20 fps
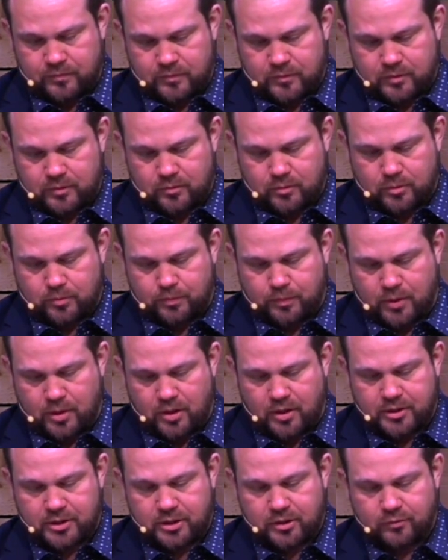We'll
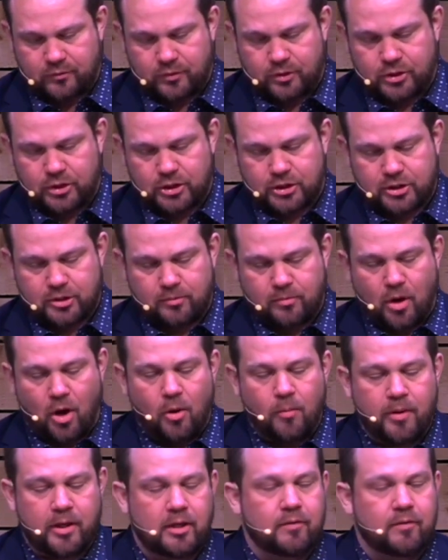pause here for just a moment.